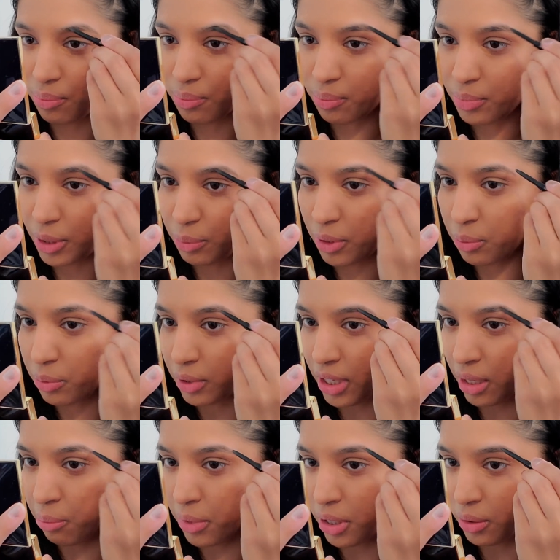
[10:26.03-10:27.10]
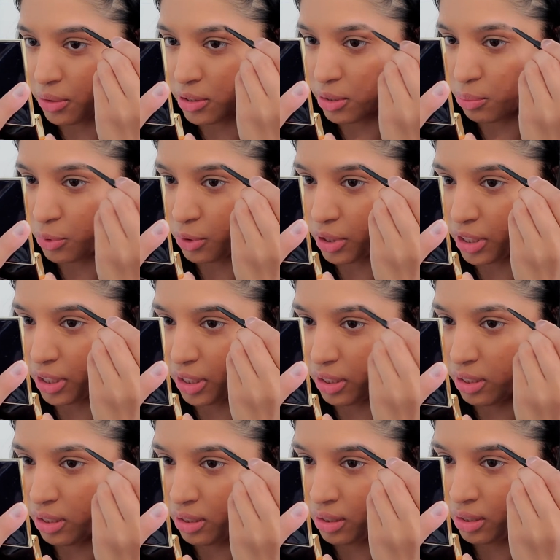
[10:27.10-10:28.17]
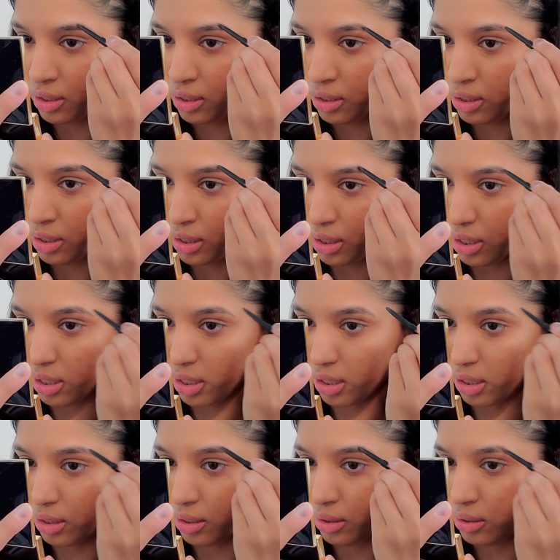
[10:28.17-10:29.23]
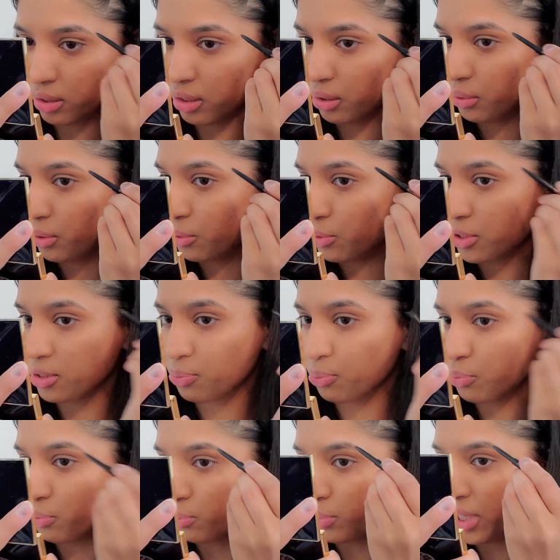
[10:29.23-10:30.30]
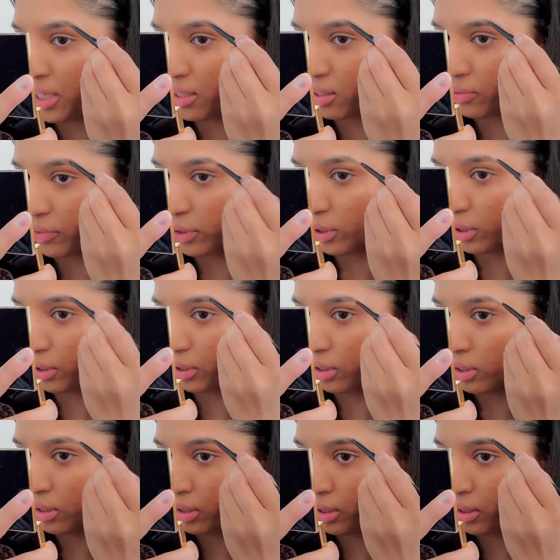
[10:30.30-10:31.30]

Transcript: But people came out and supported. And, you know, it was peaceful.